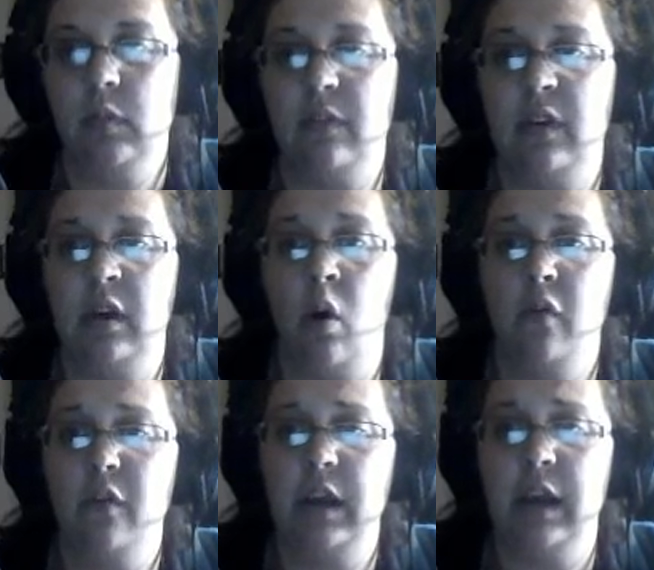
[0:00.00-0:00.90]
if you go
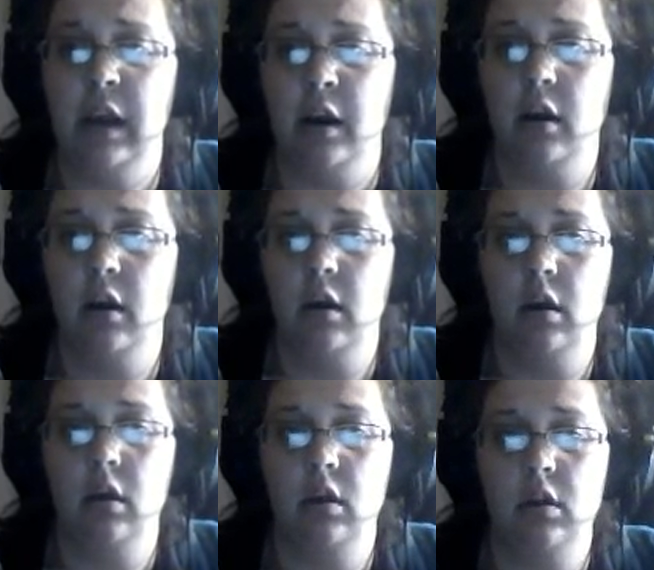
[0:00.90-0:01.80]
over here
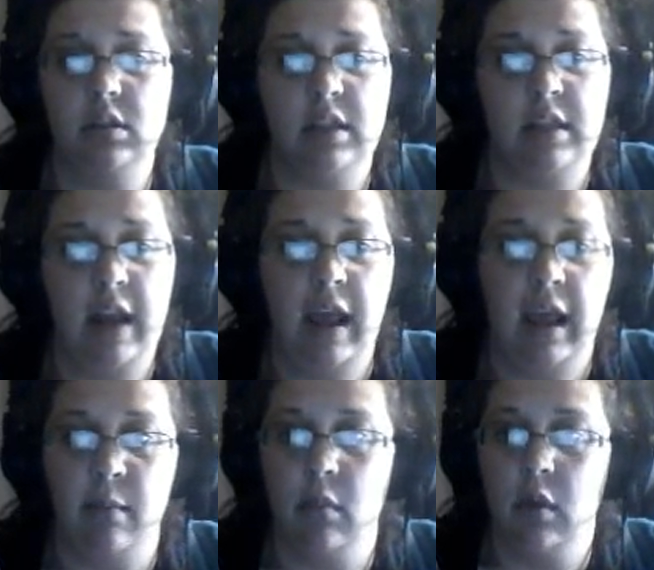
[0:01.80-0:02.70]
to the
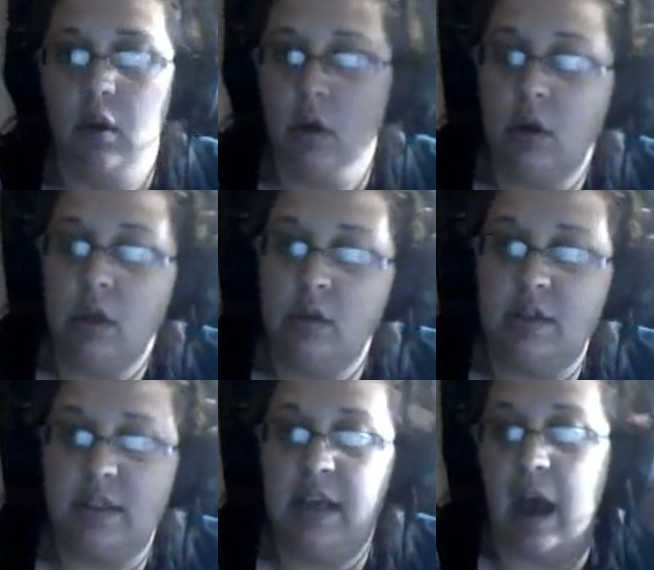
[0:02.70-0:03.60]
name, you
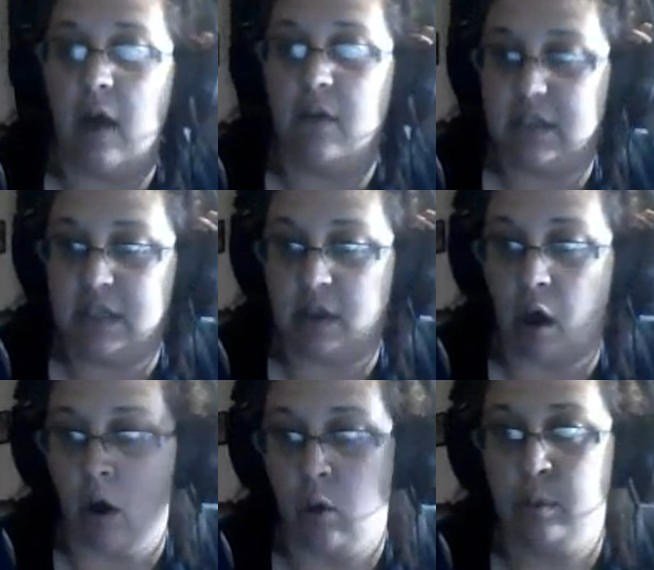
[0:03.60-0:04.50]
see how this is
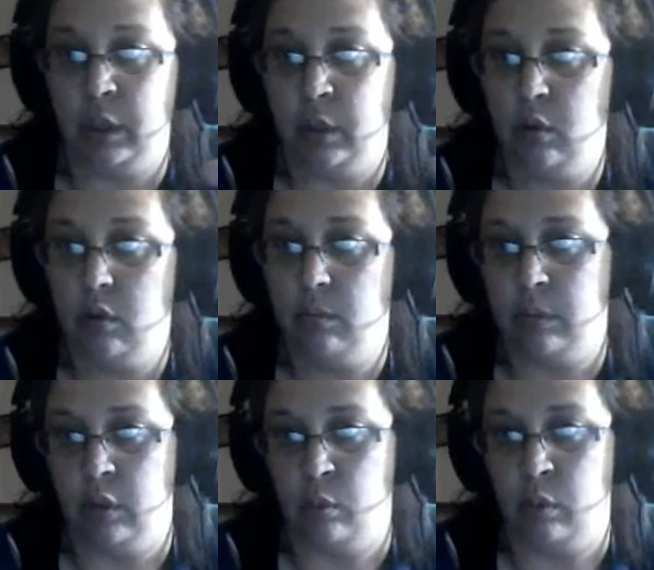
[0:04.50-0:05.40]
all blue,
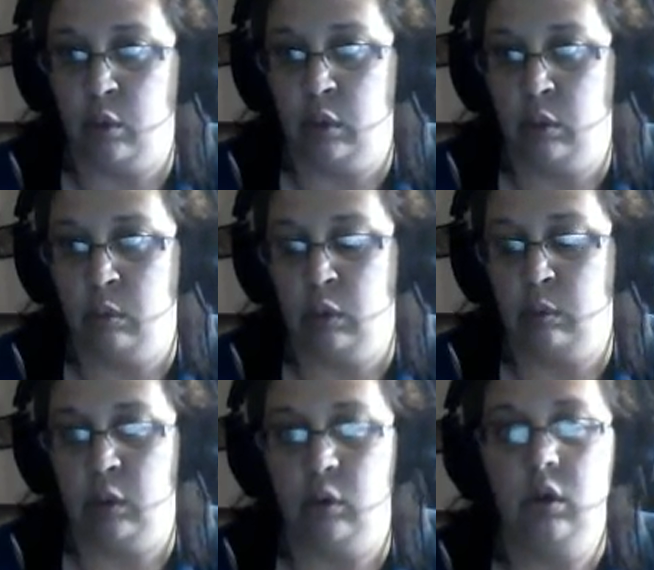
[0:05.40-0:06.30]
blue, blue, blue, blue,
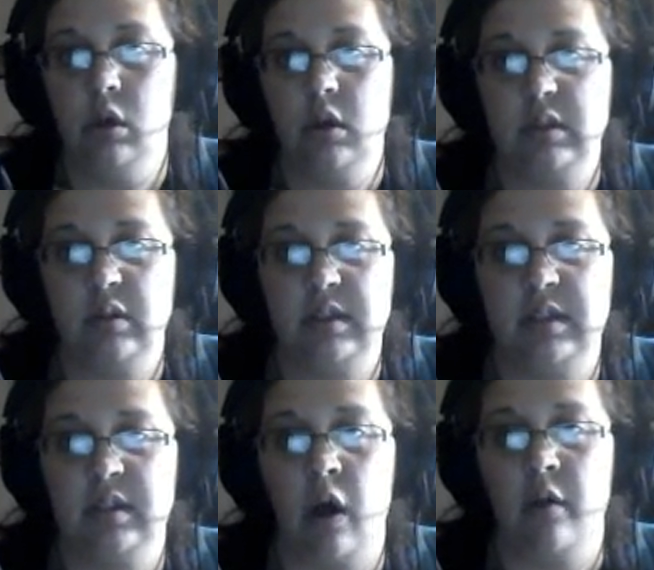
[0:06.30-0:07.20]
blue. So this
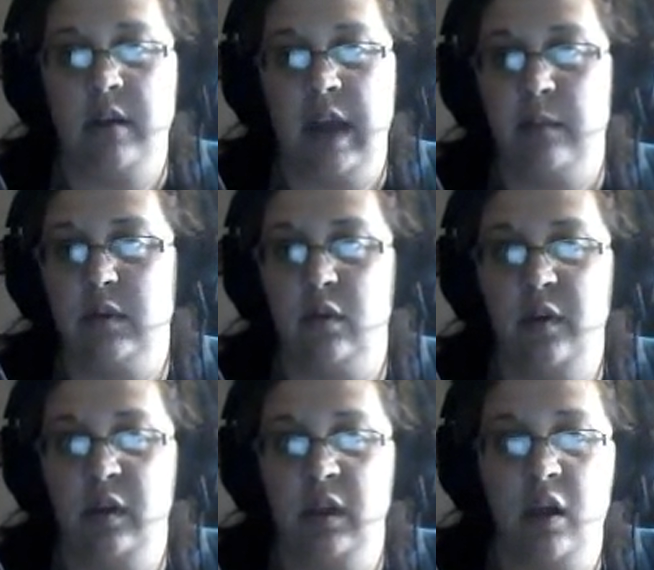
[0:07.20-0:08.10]
is all the names. So if
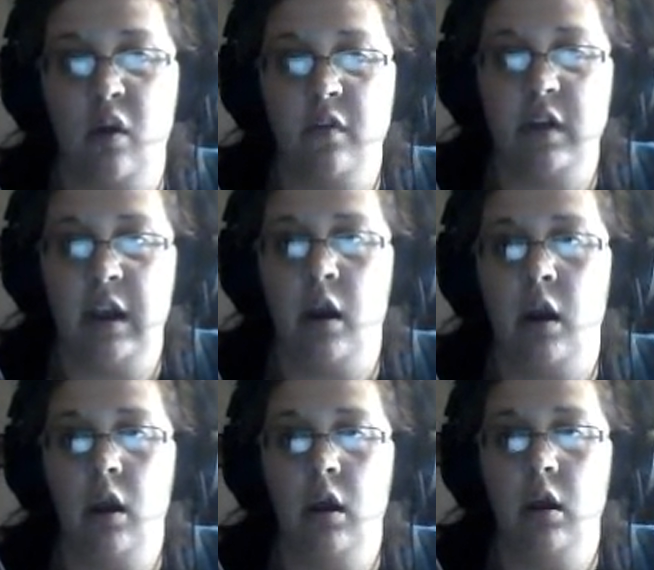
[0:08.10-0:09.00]
you click over here,